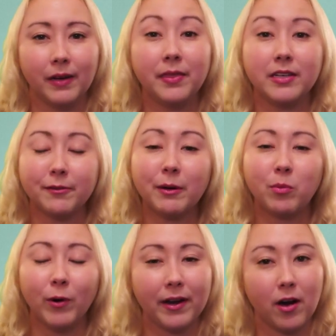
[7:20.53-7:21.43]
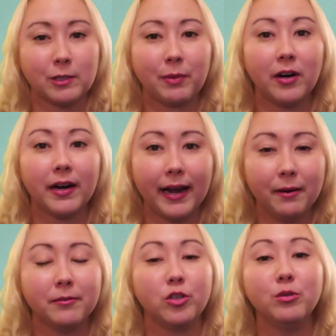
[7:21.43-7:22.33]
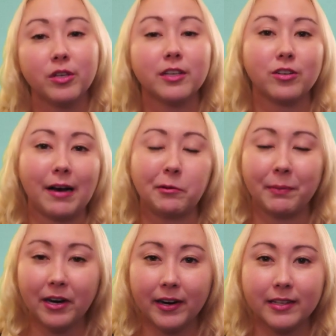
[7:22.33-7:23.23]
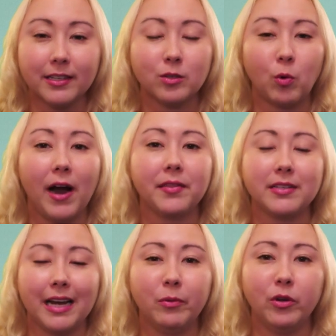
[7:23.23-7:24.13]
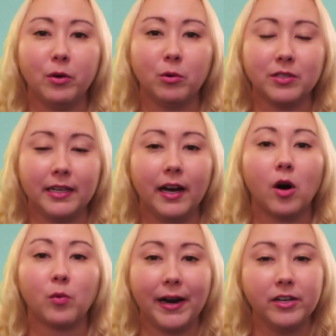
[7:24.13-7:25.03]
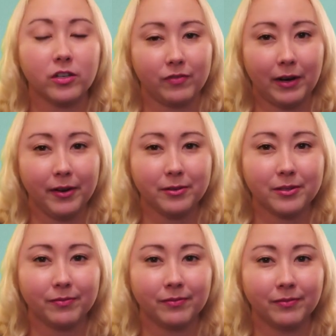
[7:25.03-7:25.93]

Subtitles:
And the different point cost per night due to the travel periods is why in the table you will see a range of values.